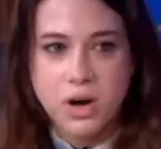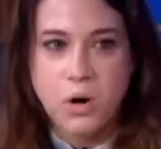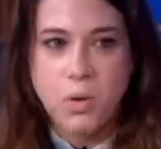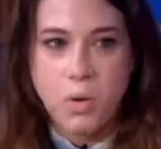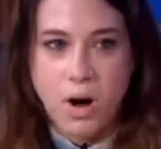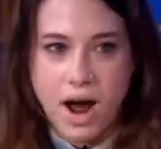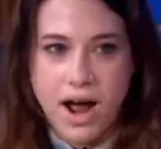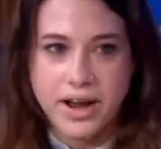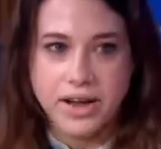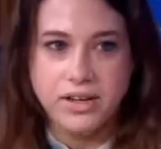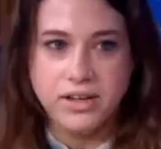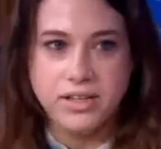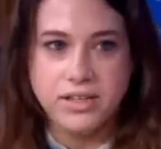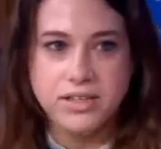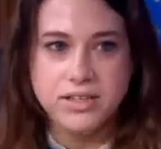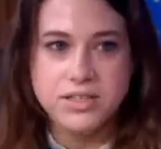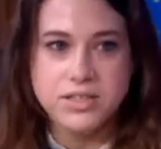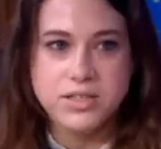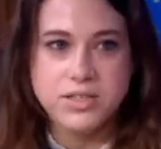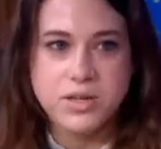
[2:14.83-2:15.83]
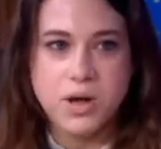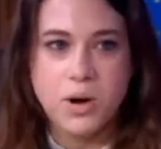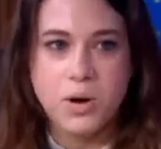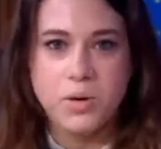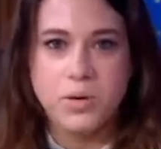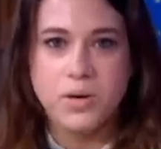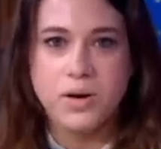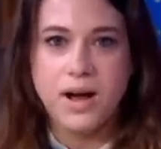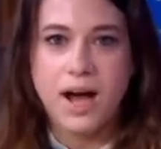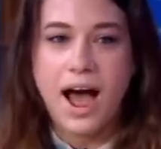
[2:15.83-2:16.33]
a while
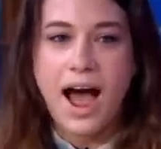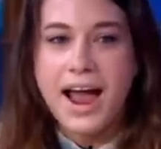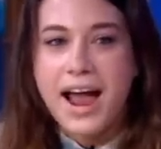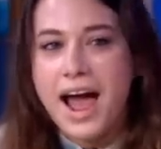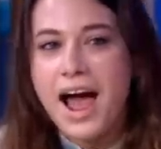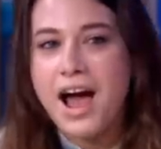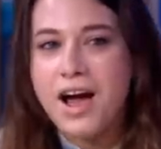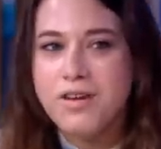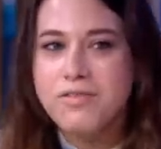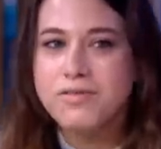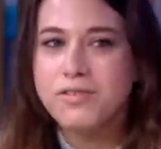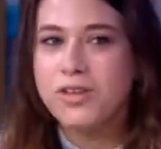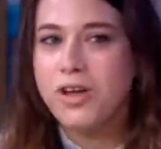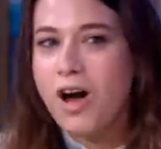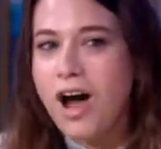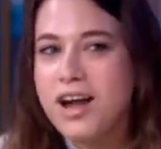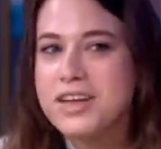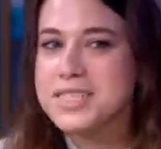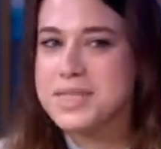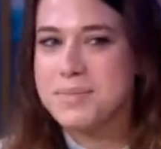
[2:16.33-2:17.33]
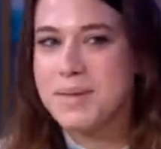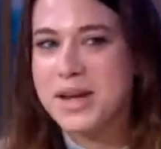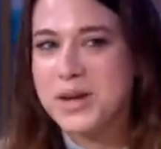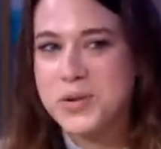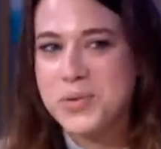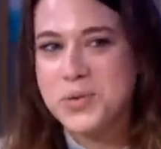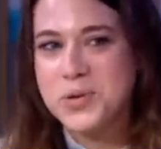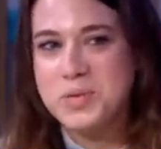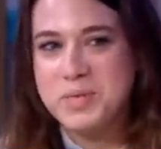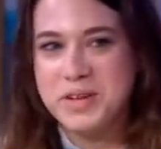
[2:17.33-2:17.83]
so i have lost my
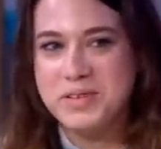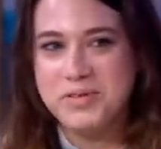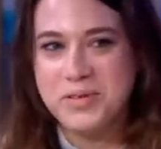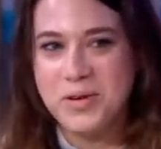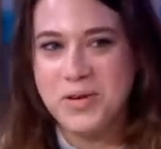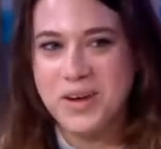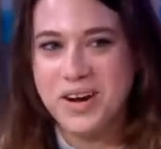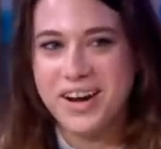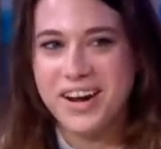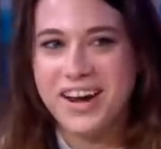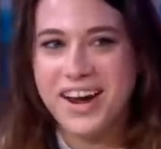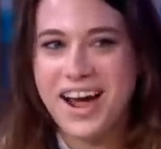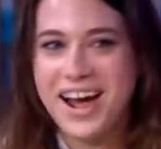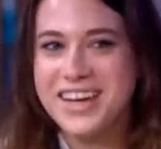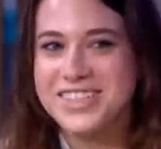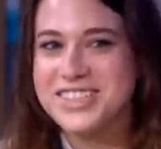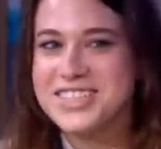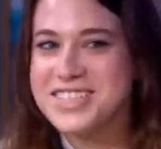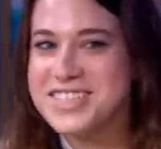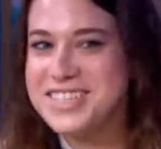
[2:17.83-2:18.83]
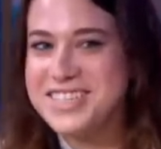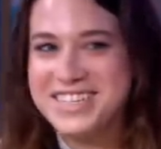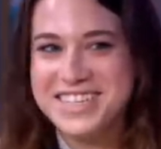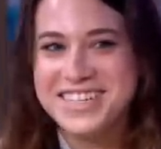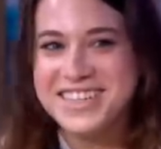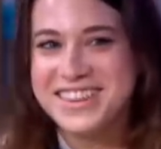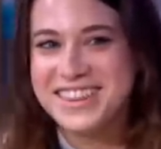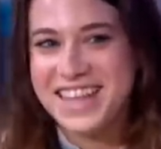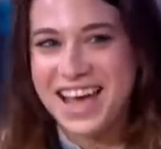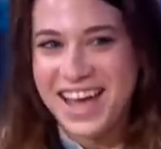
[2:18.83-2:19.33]
cool before i just
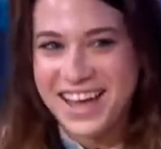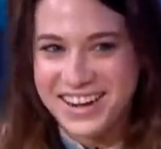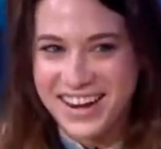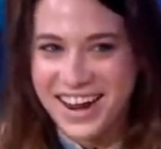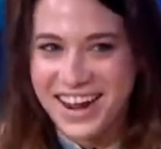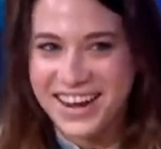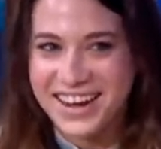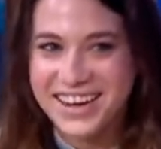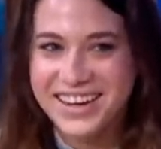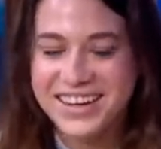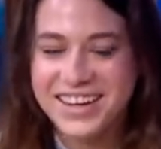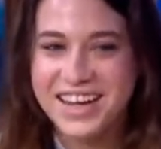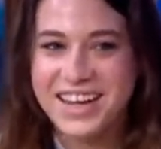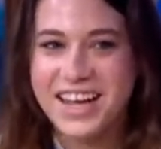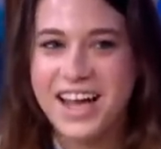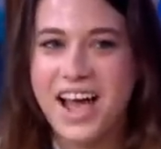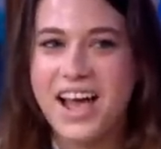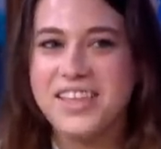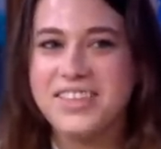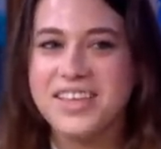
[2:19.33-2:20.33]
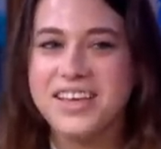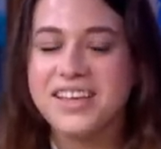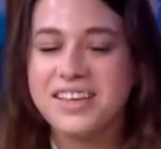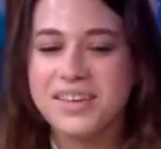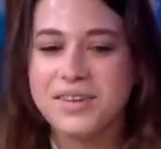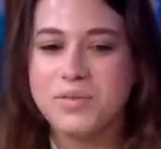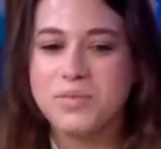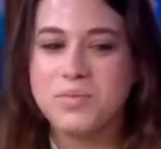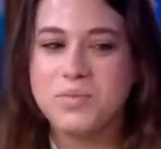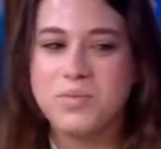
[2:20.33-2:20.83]
didn't that night i think
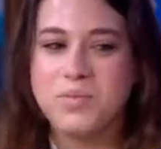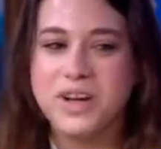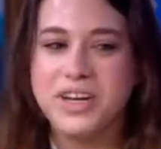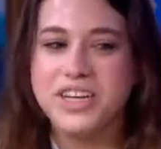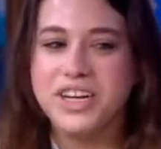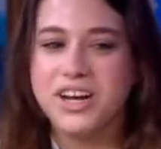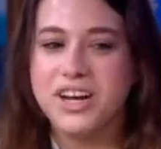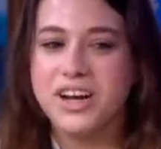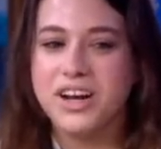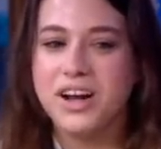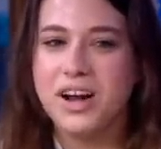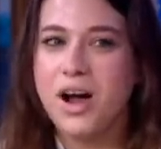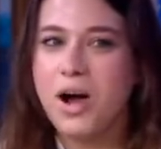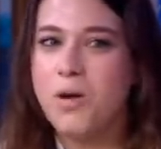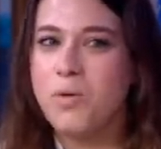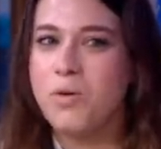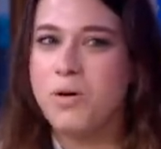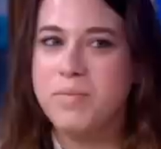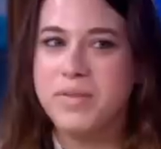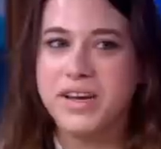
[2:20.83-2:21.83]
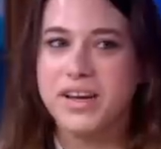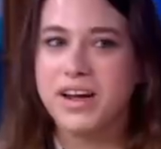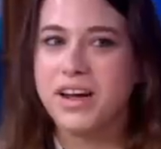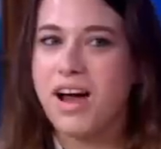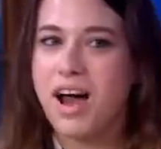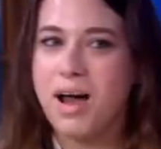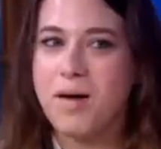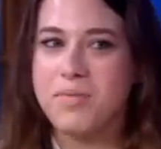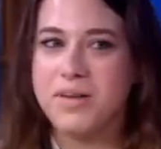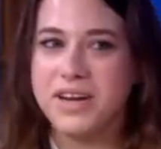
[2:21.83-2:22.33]
when you're a woman in
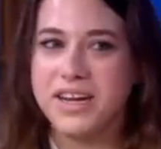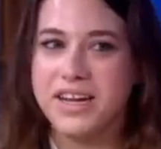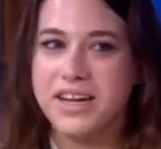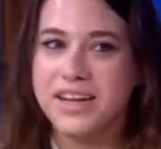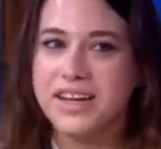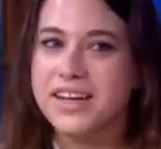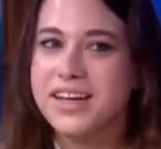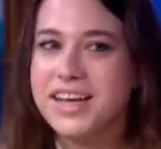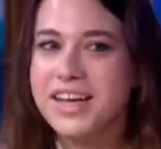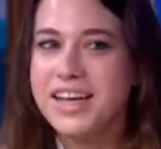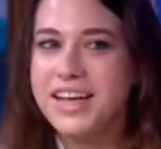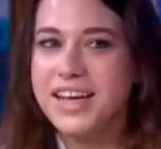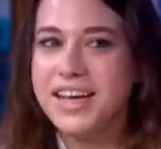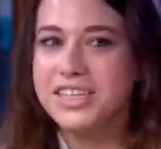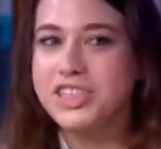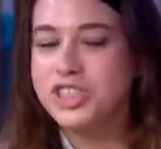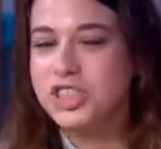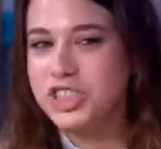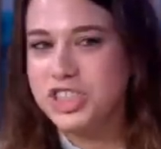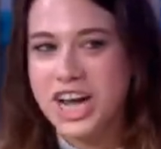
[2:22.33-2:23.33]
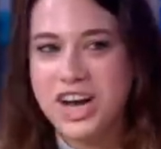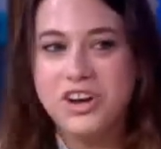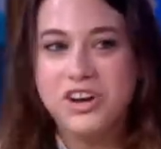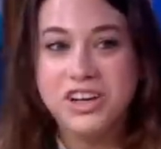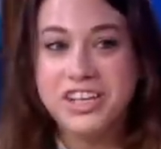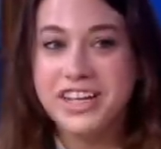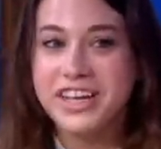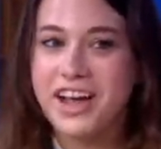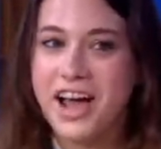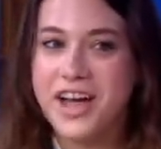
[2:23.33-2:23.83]
comedy it's
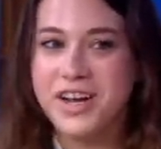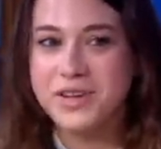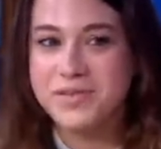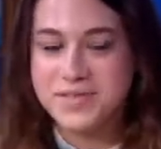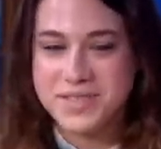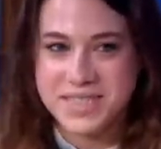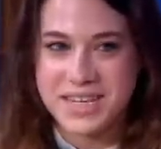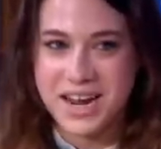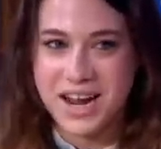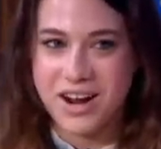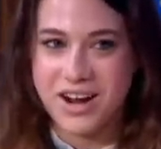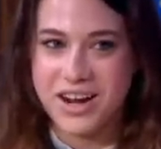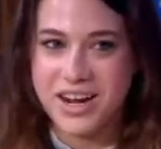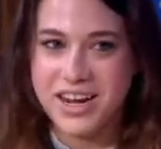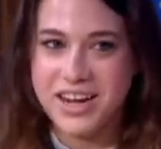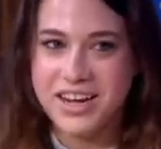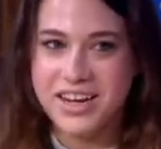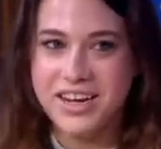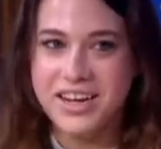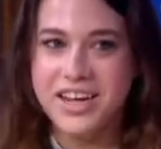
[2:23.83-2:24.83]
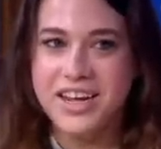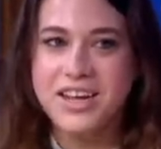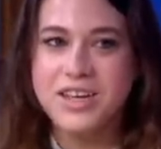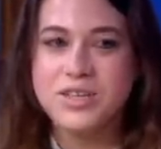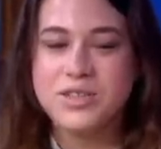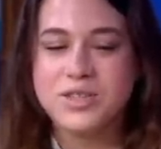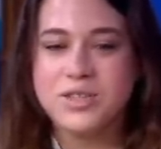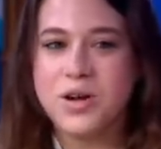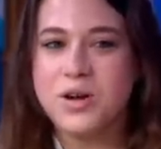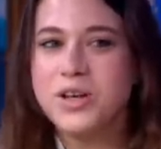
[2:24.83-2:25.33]
generally kind of scary
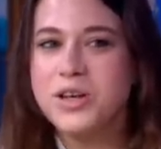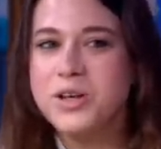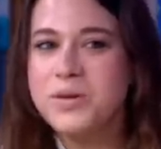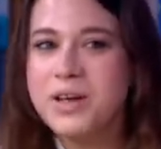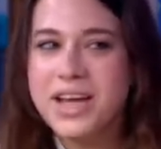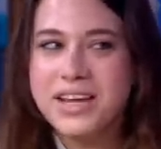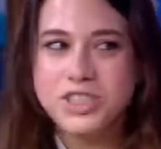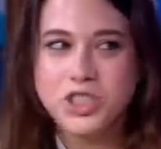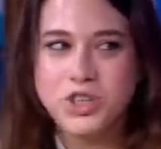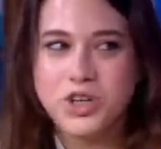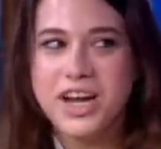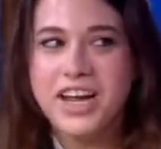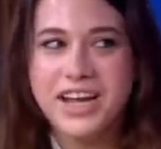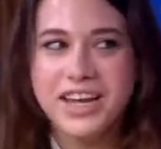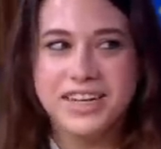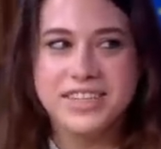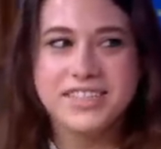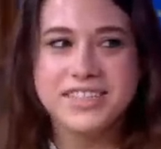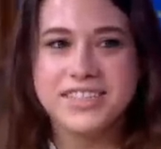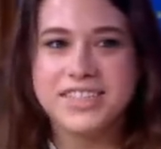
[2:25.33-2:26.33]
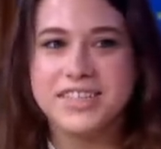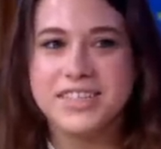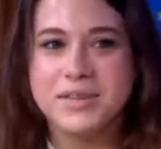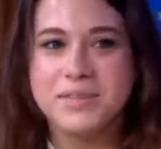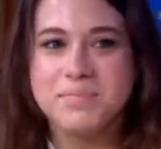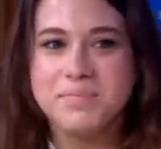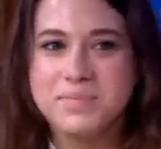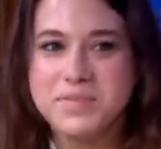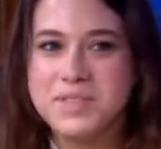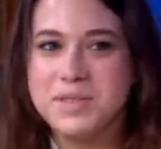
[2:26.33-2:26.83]
so you get trained
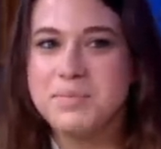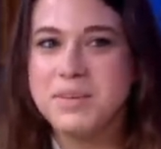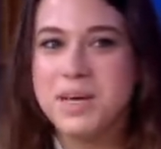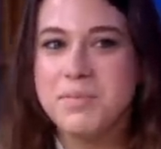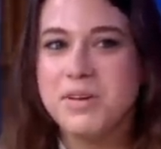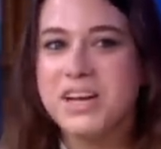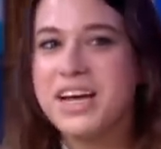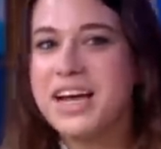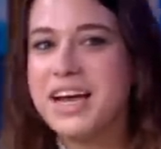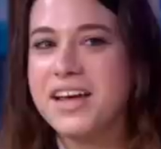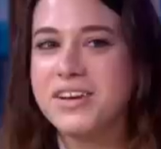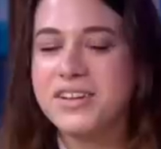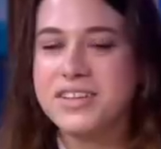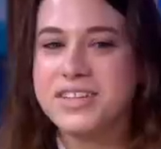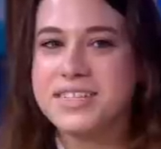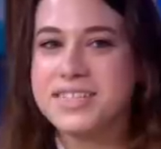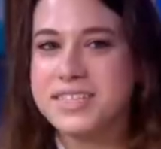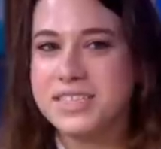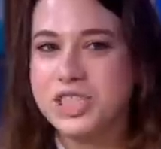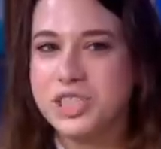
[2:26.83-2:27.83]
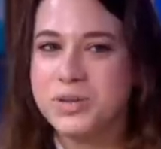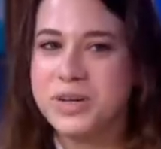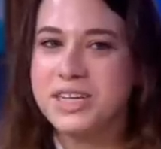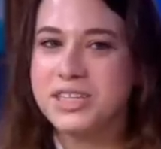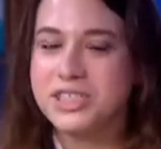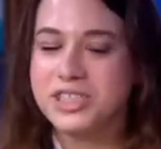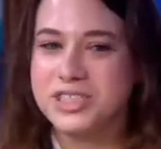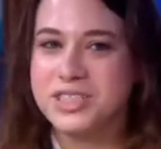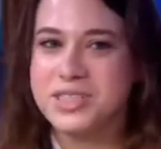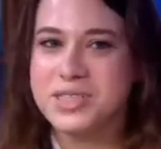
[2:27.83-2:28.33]
to, to be able to handle these
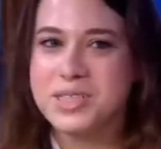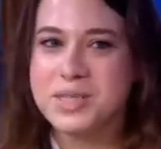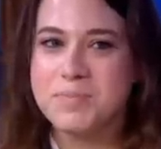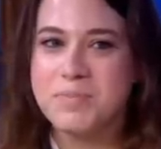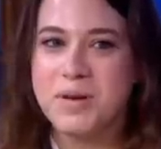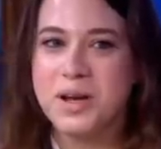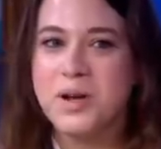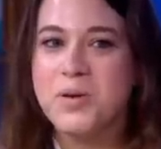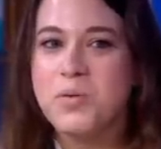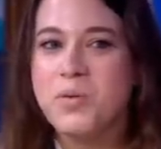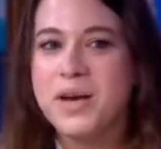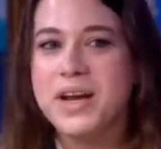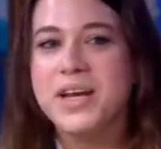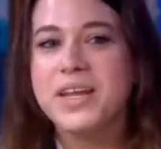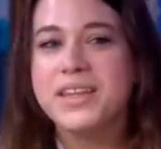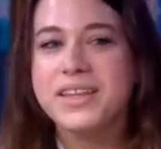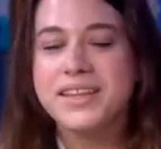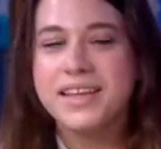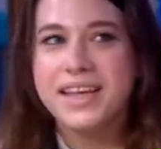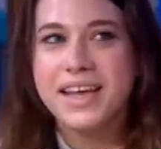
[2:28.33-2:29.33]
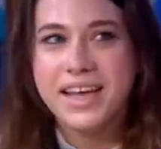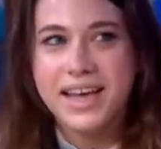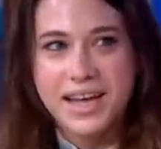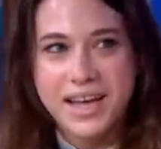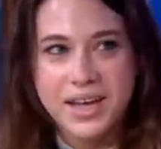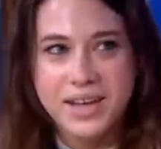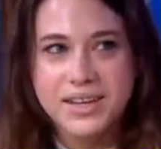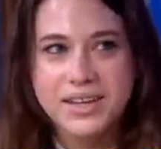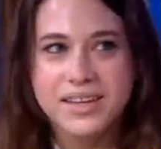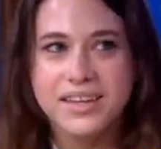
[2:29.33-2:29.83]
situations. But when it
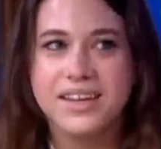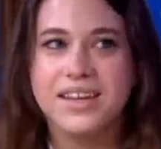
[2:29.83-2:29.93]
hit,